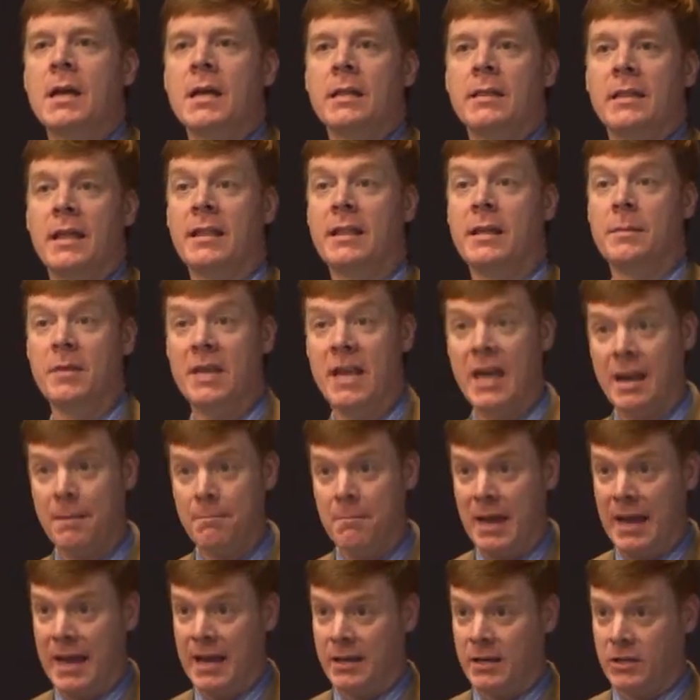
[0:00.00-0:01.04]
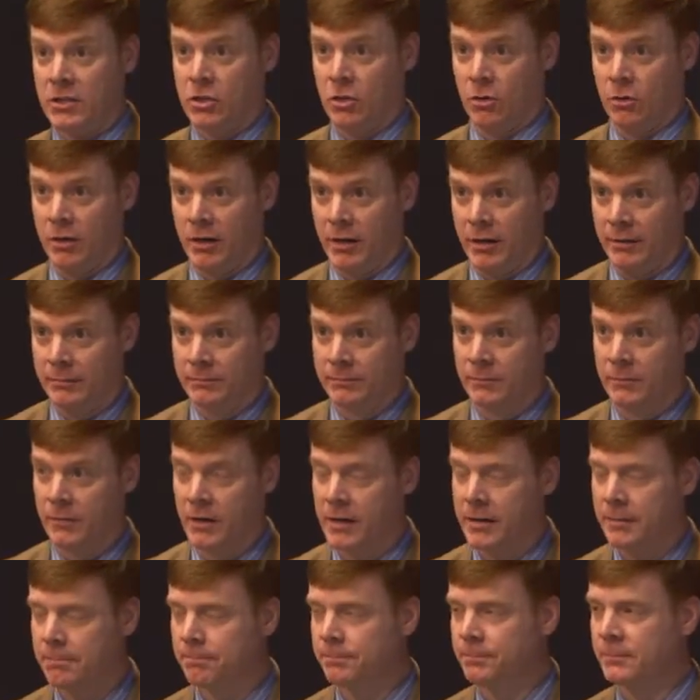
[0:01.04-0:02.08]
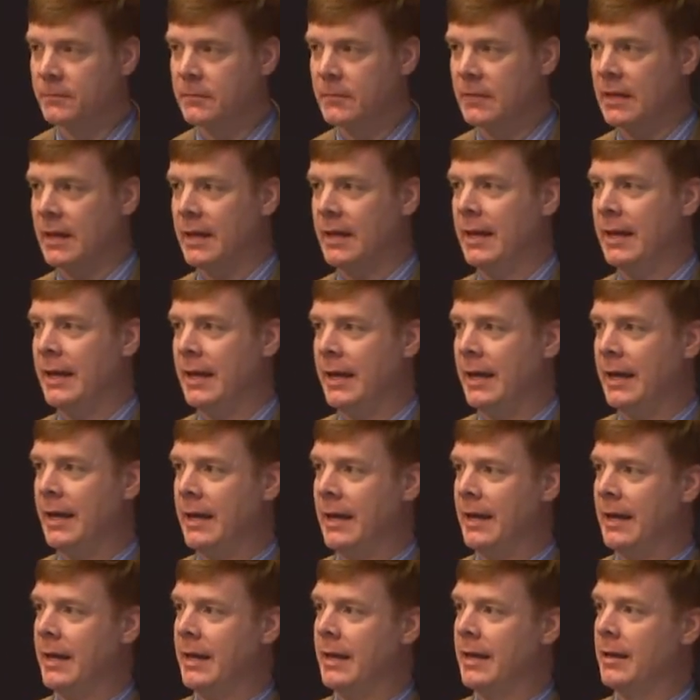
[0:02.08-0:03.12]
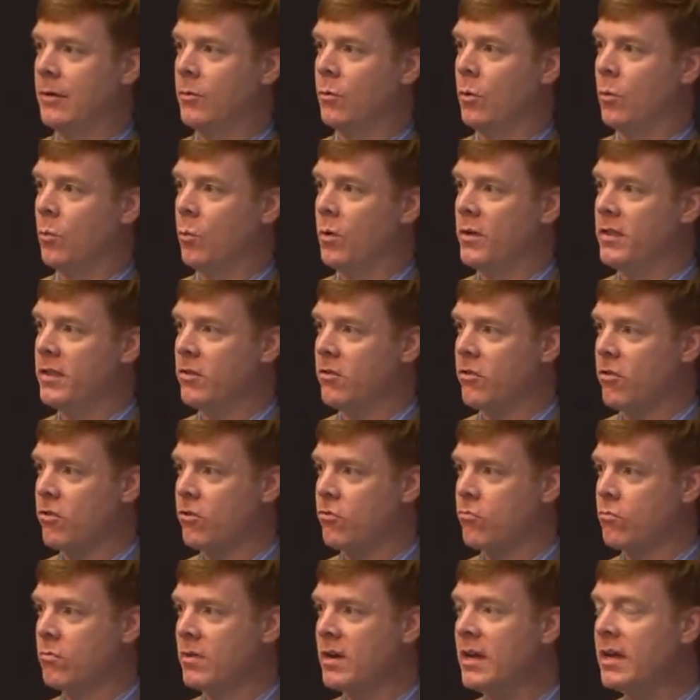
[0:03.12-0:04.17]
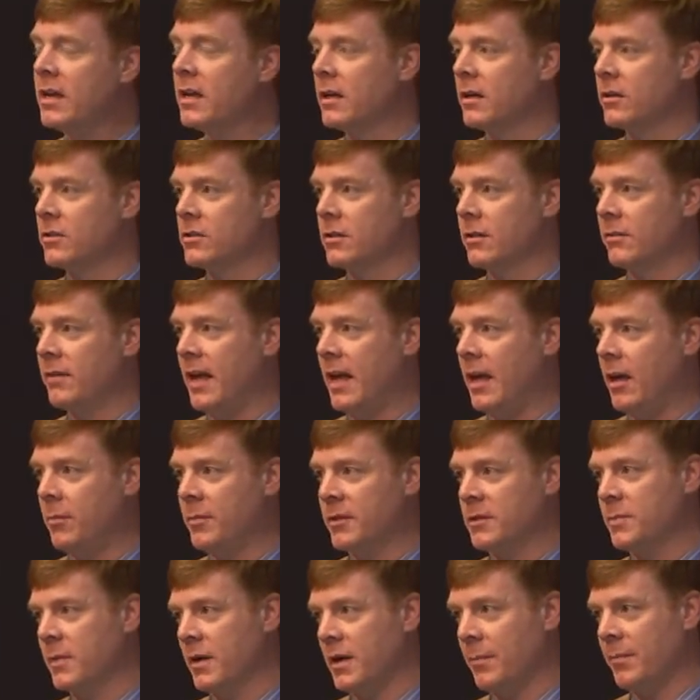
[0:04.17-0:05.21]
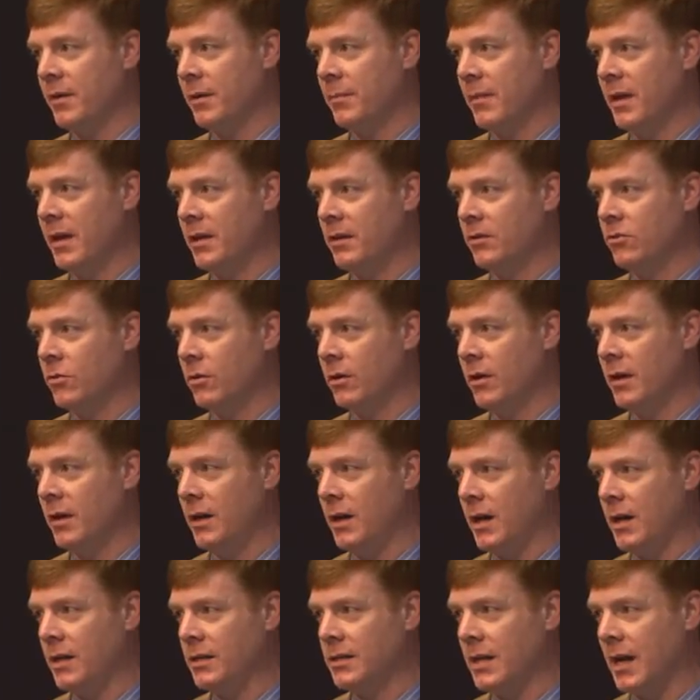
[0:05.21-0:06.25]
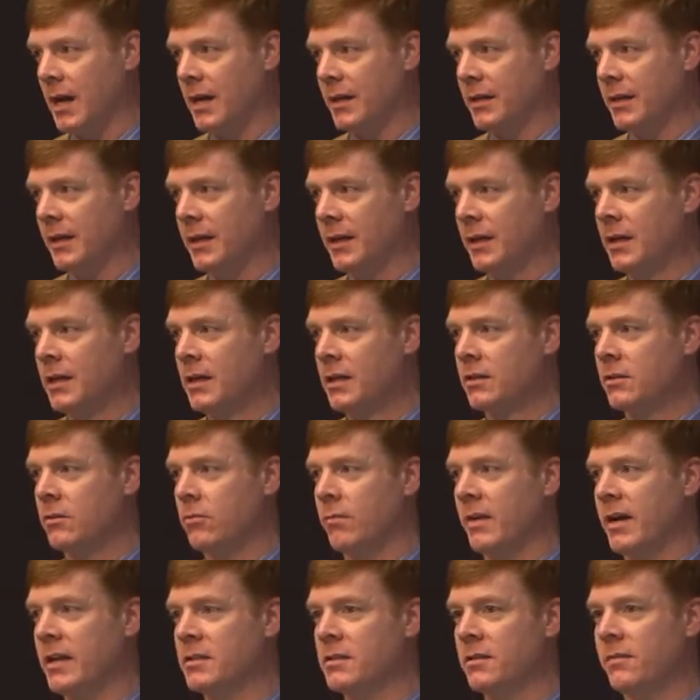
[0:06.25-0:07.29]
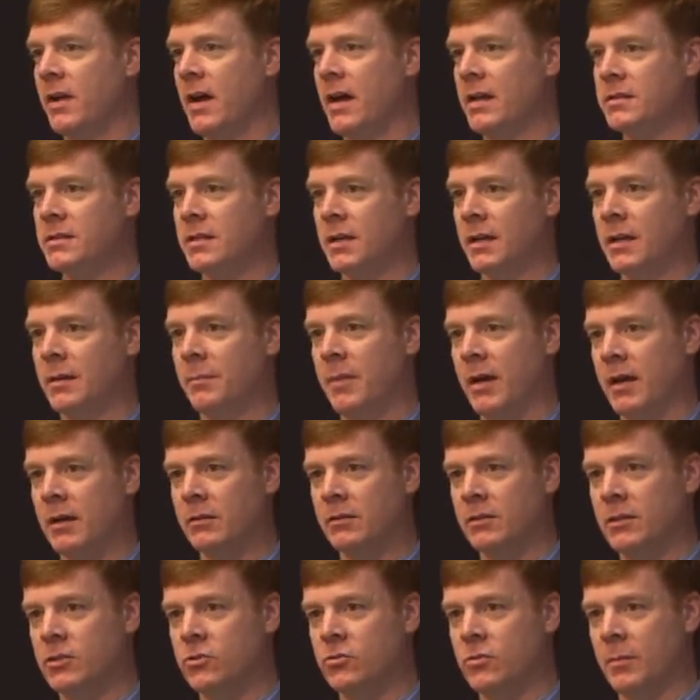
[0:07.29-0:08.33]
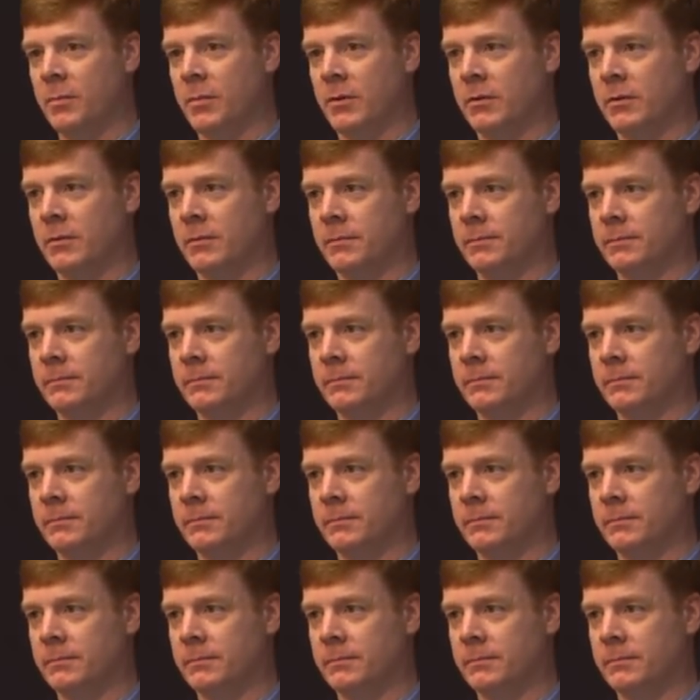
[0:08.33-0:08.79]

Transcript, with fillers: Then they became mandatory, right? And within three years of helmets becoming mandatory in ice hockey, the rates of high-sticking penalties tripled.